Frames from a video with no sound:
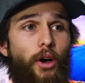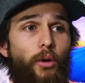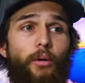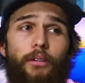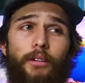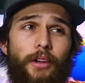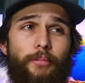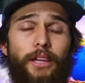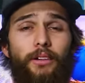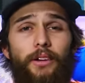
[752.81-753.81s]
or, I
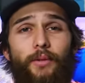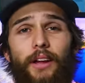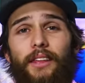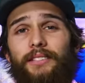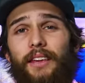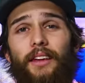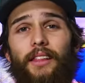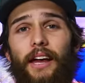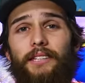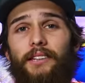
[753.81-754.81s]
mean, you could wear these in
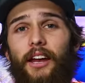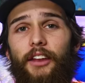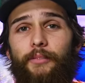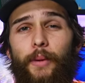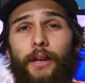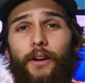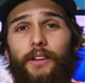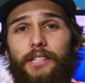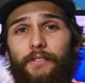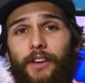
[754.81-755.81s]
class and not even be
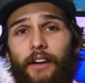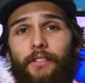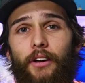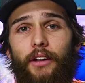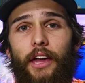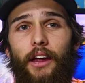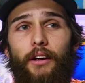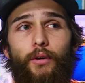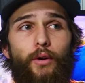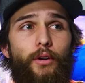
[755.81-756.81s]
noticed if you have long
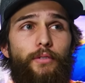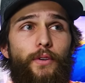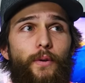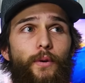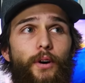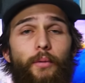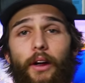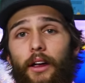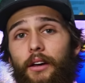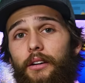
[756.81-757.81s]
hair or if you are
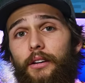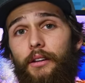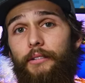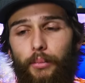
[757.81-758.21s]
wearing a hood.